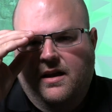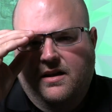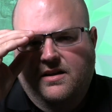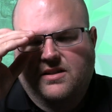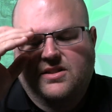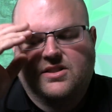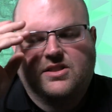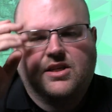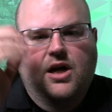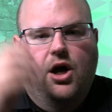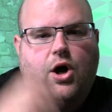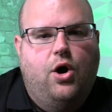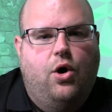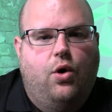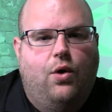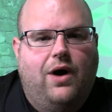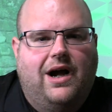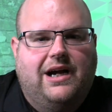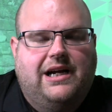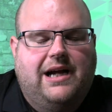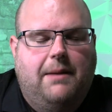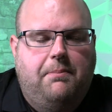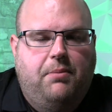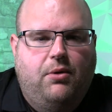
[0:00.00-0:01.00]
So
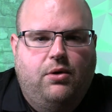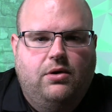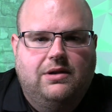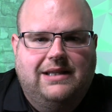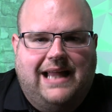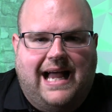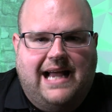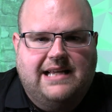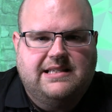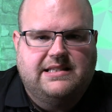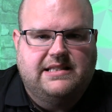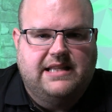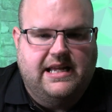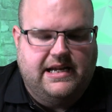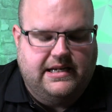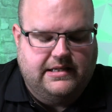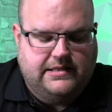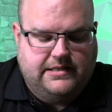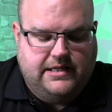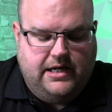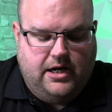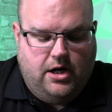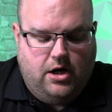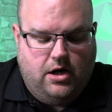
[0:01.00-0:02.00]
a couple last
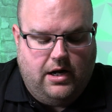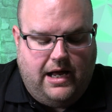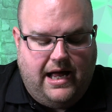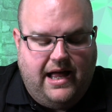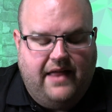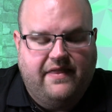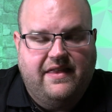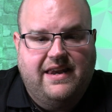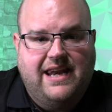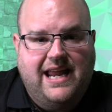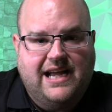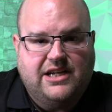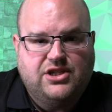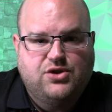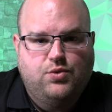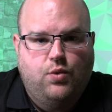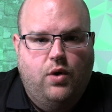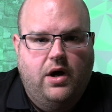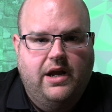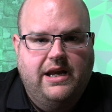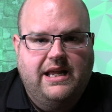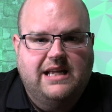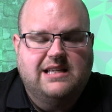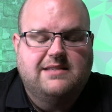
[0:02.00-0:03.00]
things here. The next
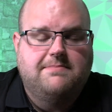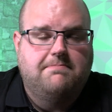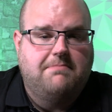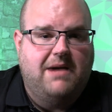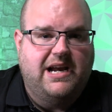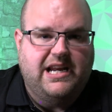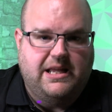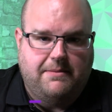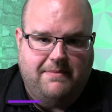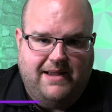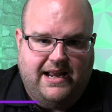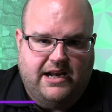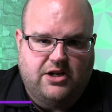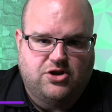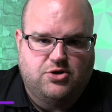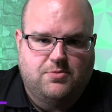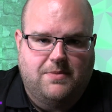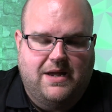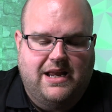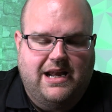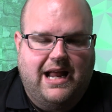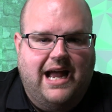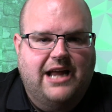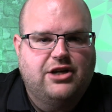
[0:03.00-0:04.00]
one is money
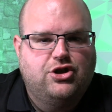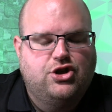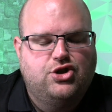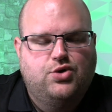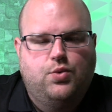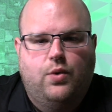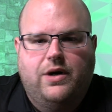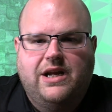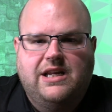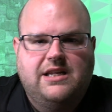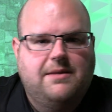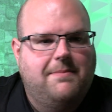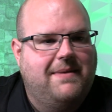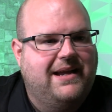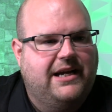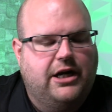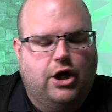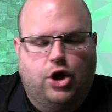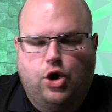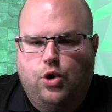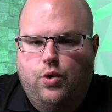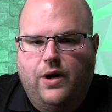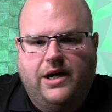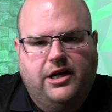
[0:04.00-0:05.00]
management. I just wanted to make
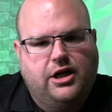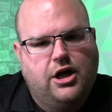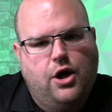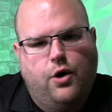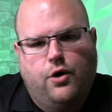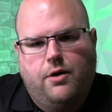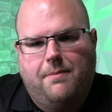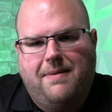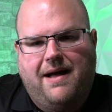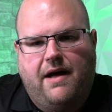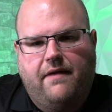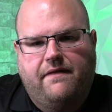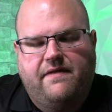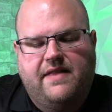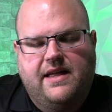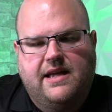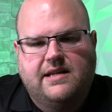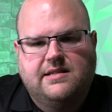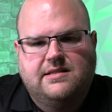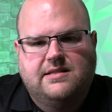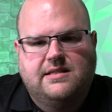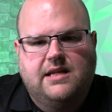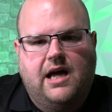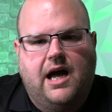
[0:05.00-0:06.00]
a quick note about
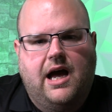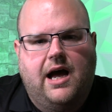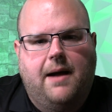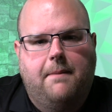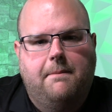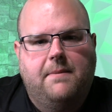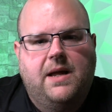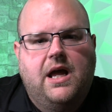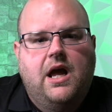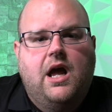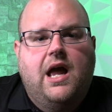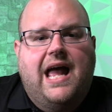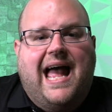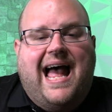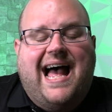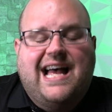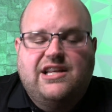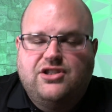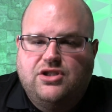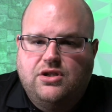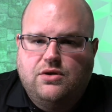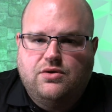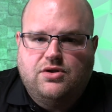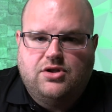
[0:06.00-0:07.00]
this.
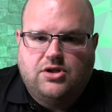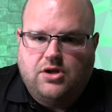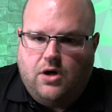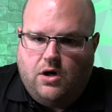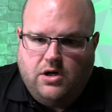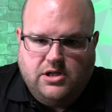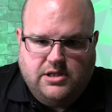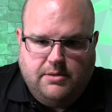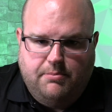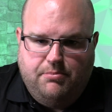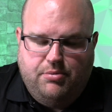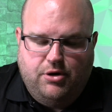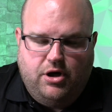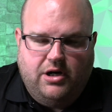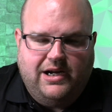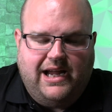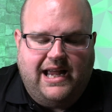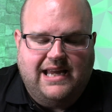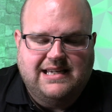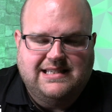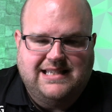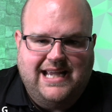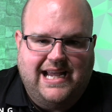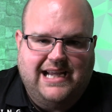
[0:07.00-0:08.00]
As you start to book
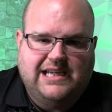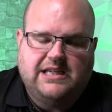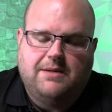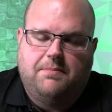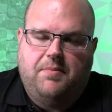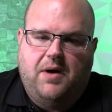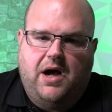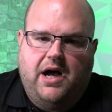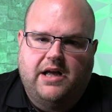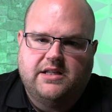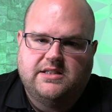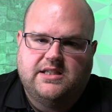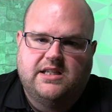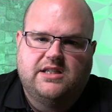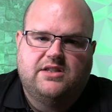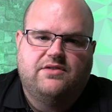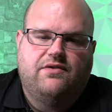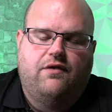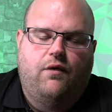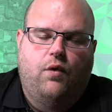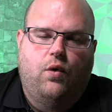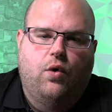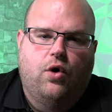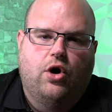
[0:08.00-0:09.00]
and take deposits
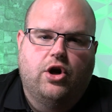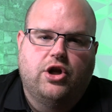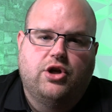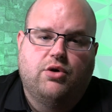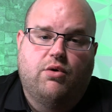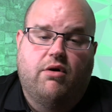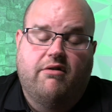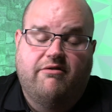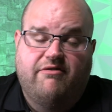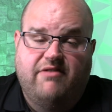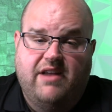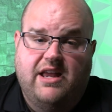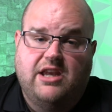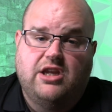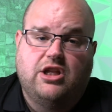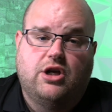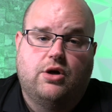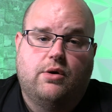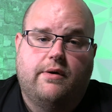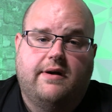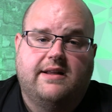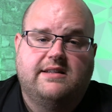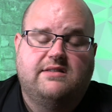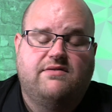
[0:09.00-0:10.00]
for your
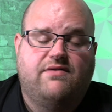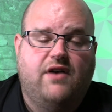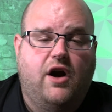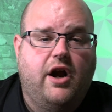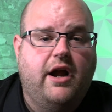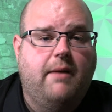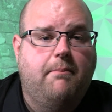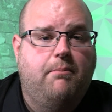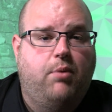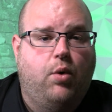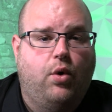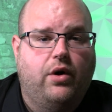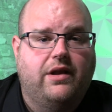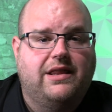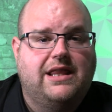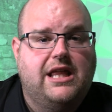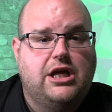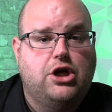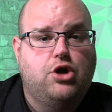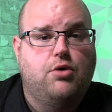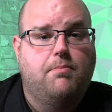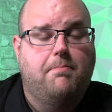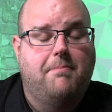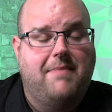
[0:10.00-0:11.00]
venue, it's very important
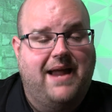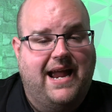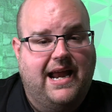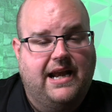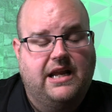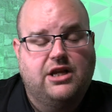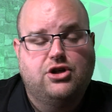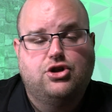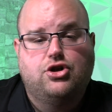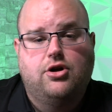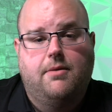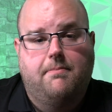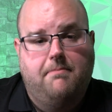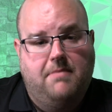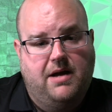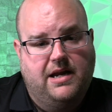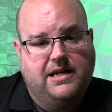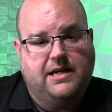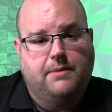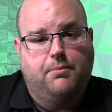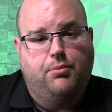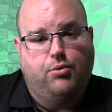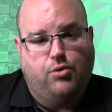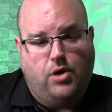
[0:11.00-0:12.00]
that you manage your
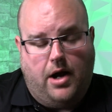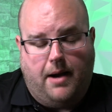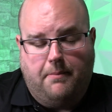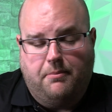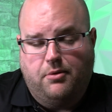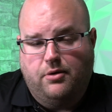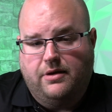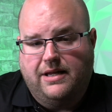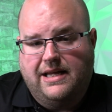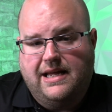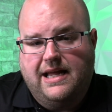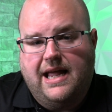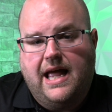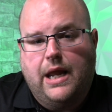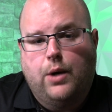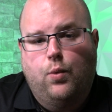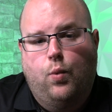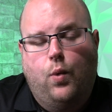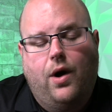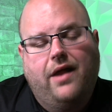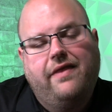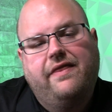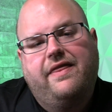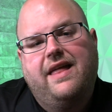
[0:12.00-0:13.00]
money properly.
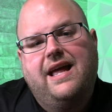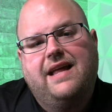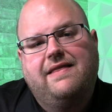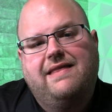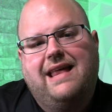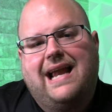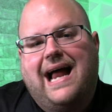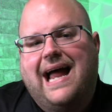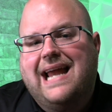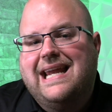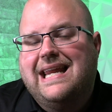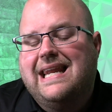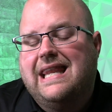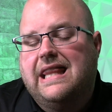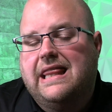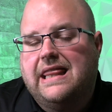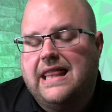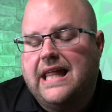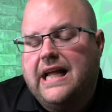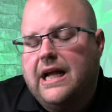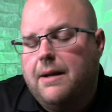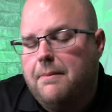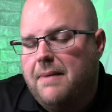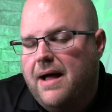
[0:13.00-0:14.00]
And one thing that I didn't
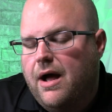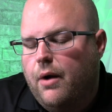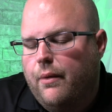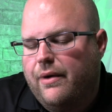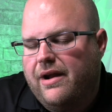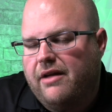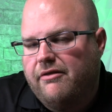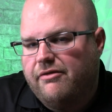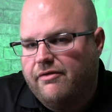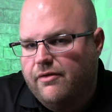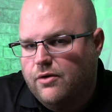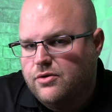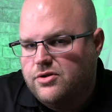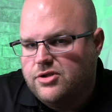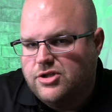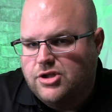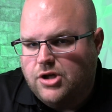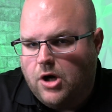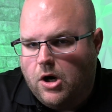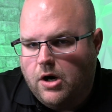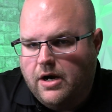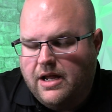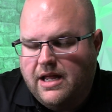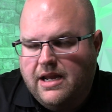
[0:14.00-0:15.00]
think about when I first
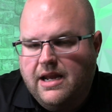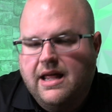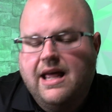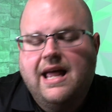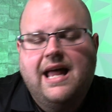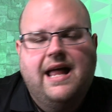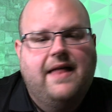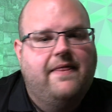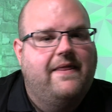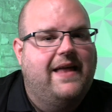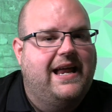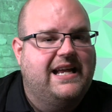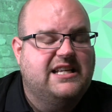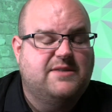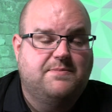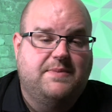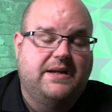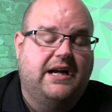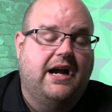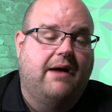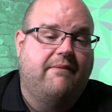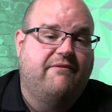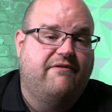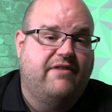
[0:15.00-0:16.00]
started that has
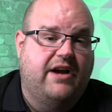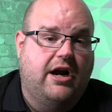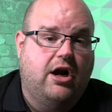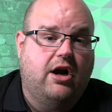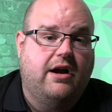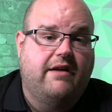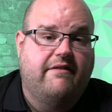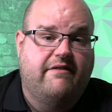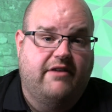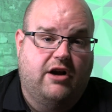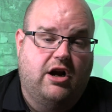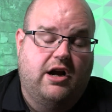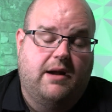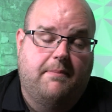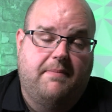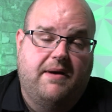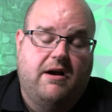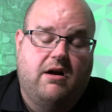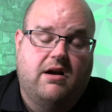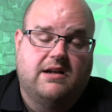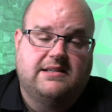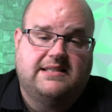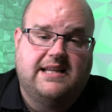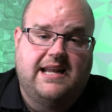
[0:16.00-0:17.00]
become very, very
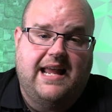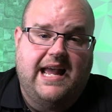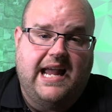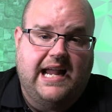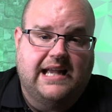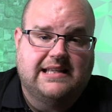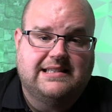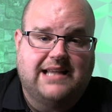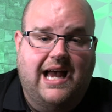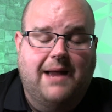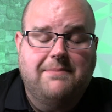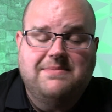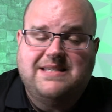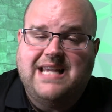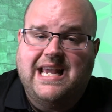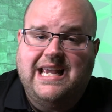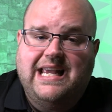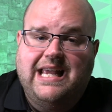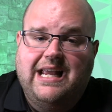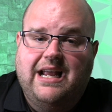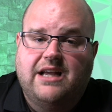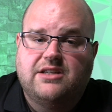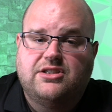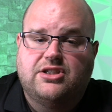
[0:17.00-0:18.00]
apparent today is I'm
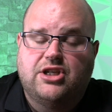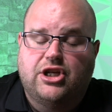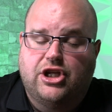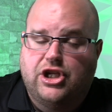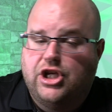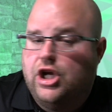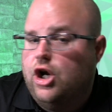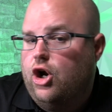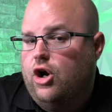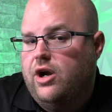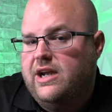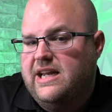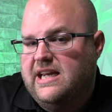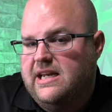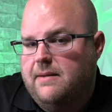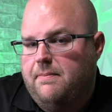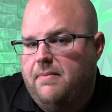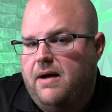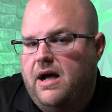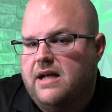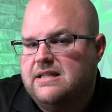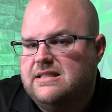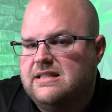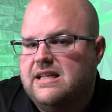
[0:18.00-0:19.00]
taking a security
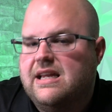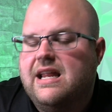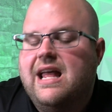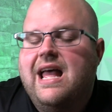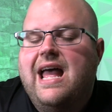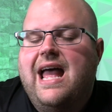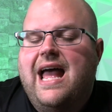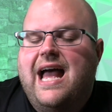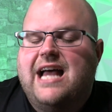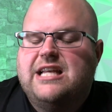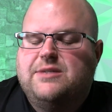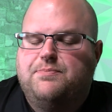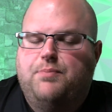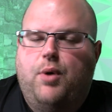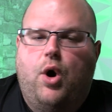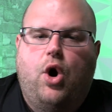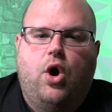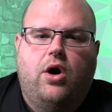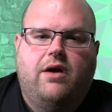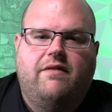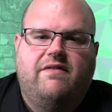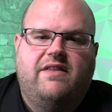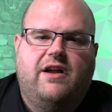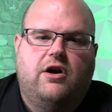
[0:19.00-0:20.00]
deposit as
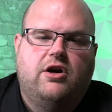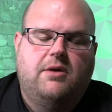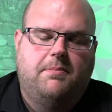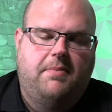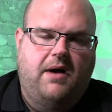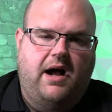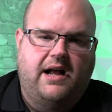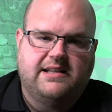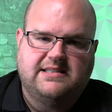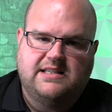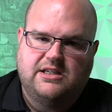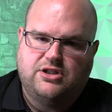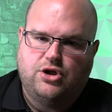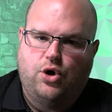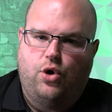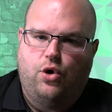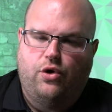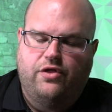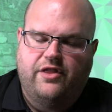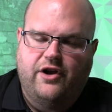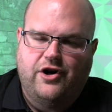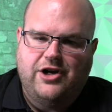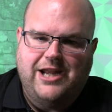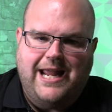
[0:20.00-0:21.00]
part of their deposit to
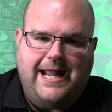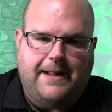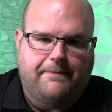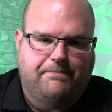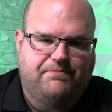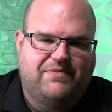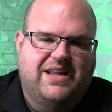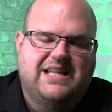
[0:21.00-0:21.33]
hold their date.